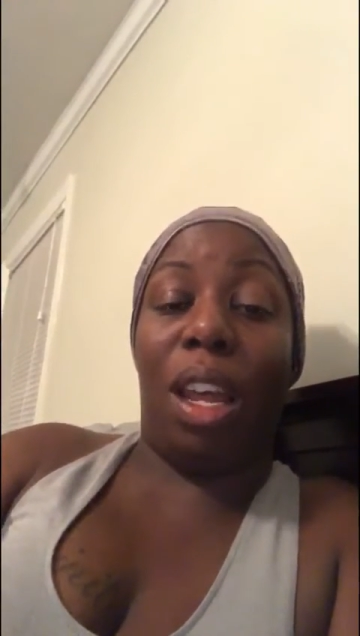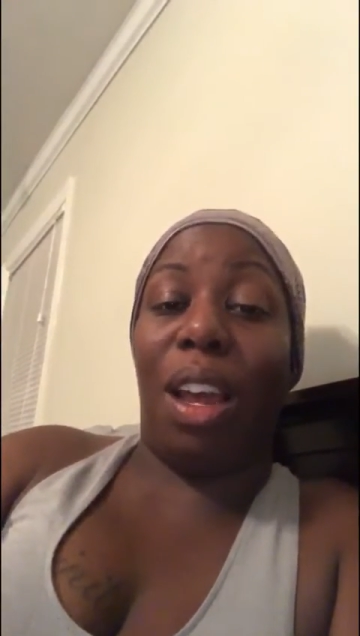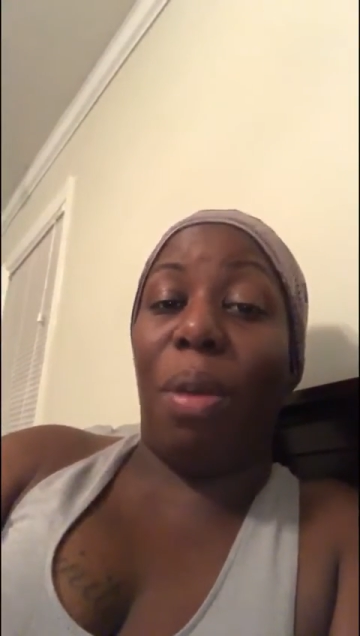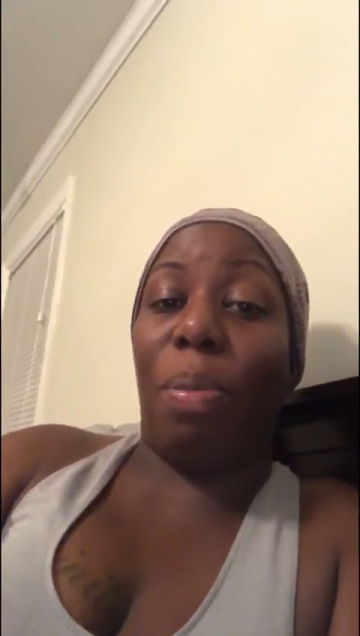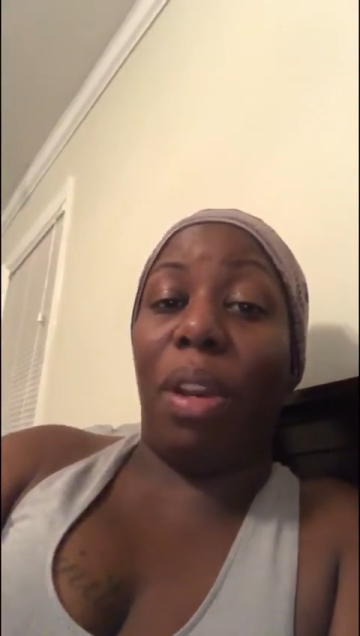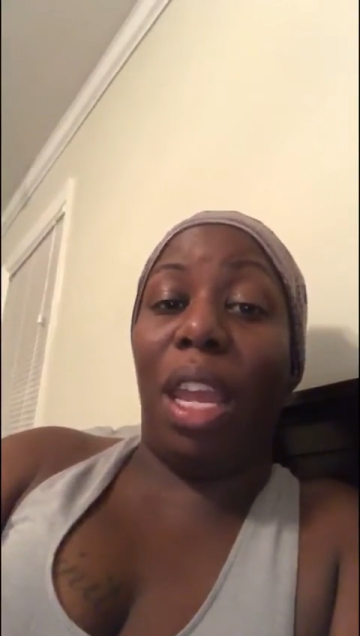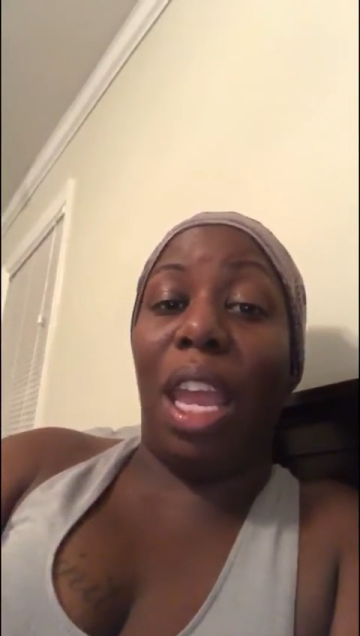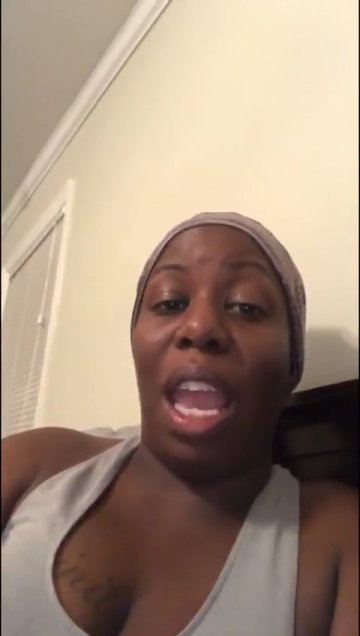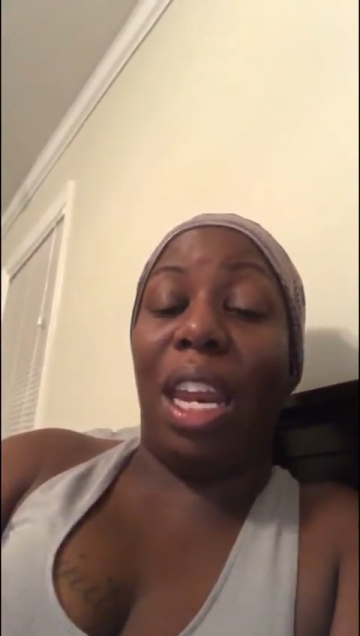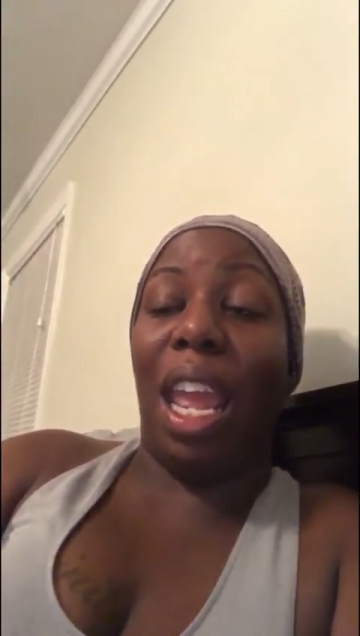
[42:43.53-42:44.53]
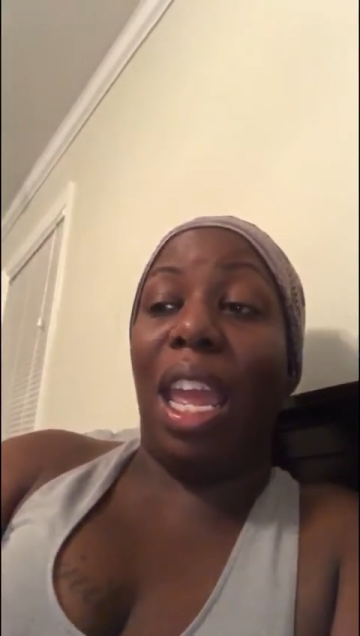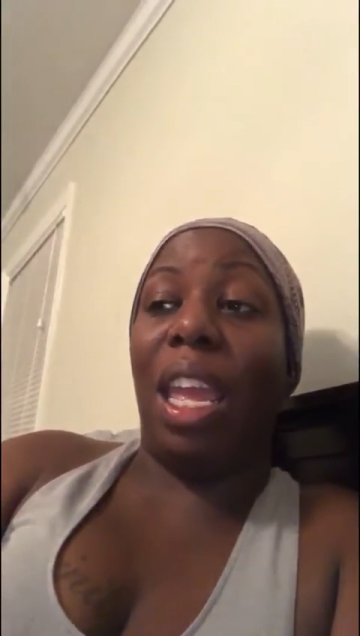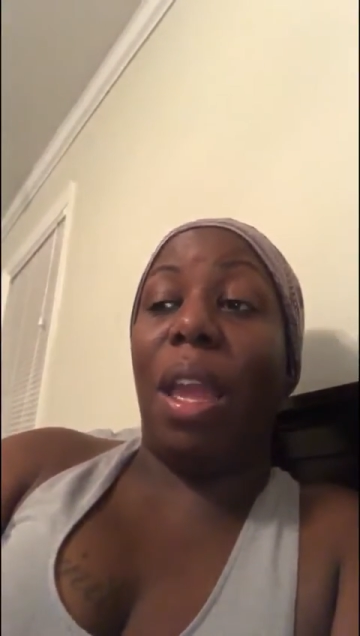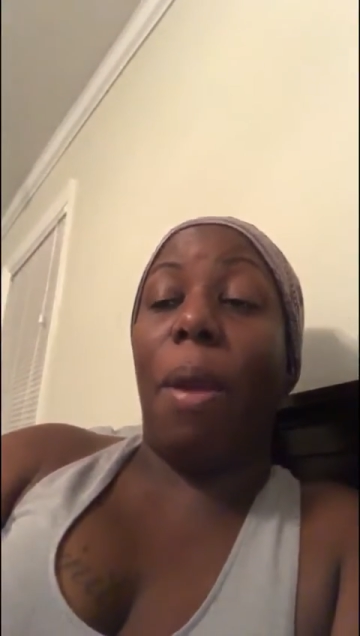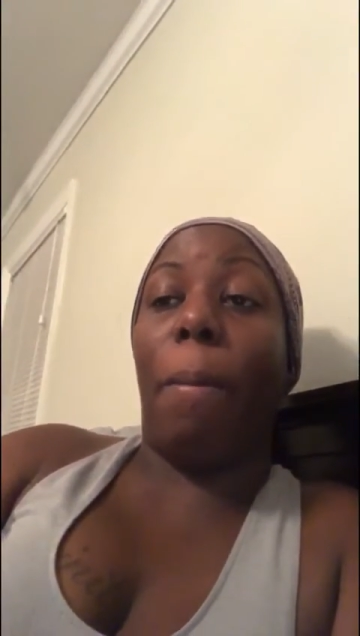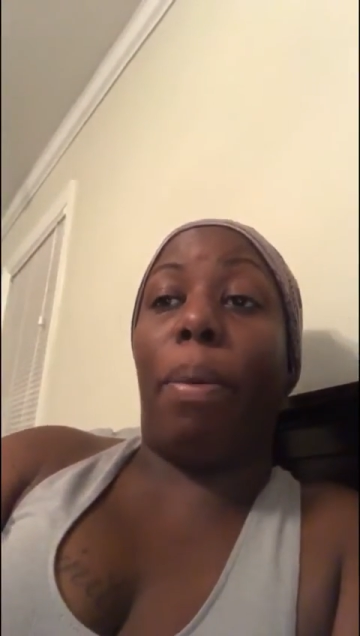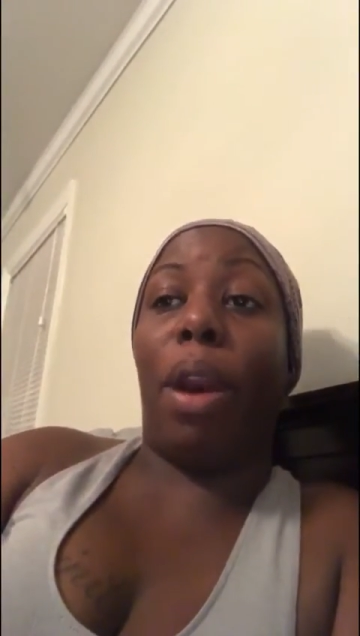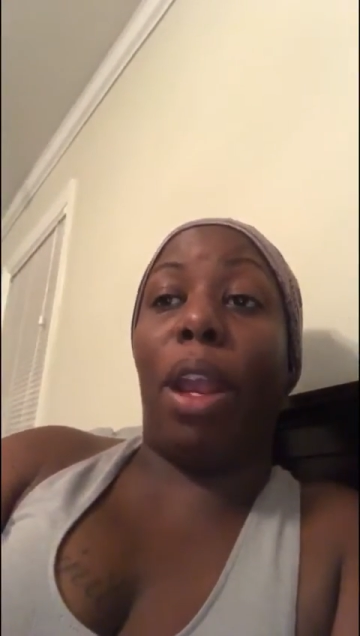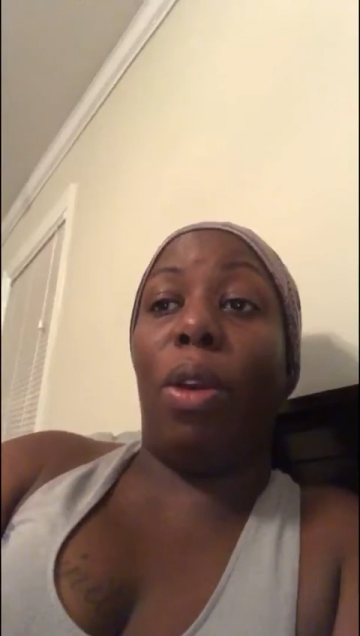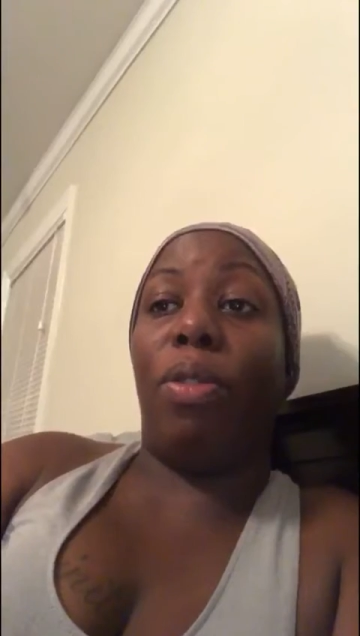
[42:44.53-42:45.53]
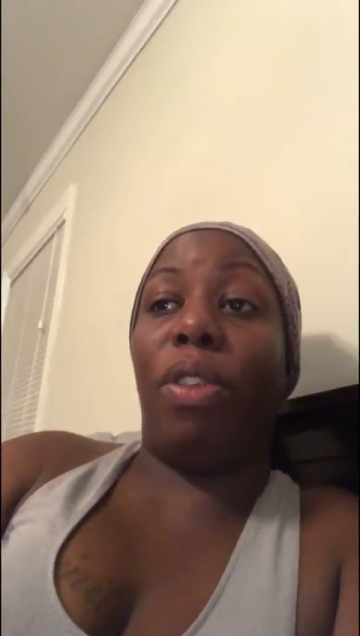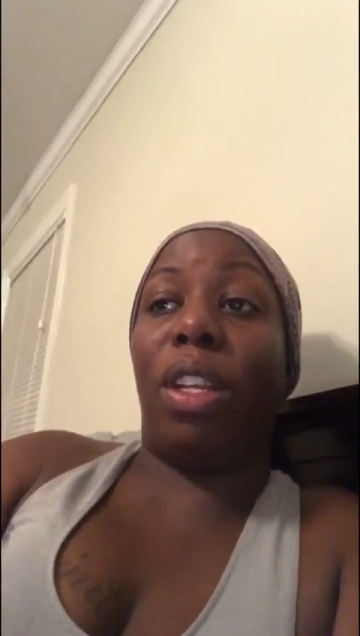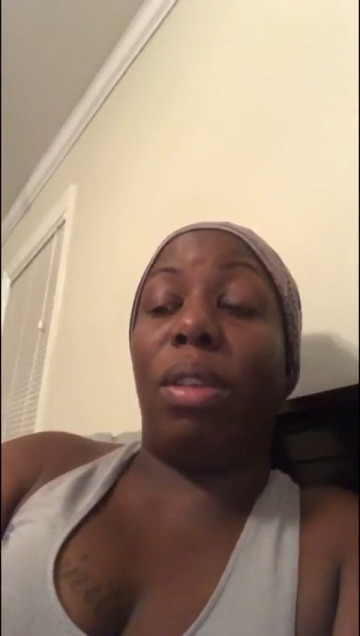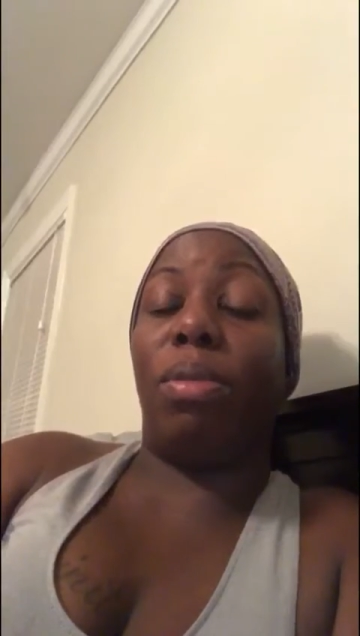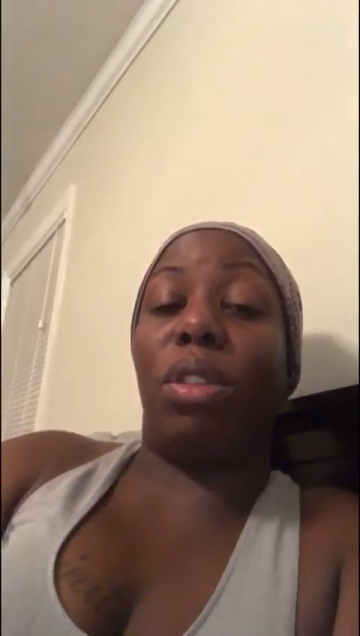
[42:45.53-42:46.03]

company and they prey on victims.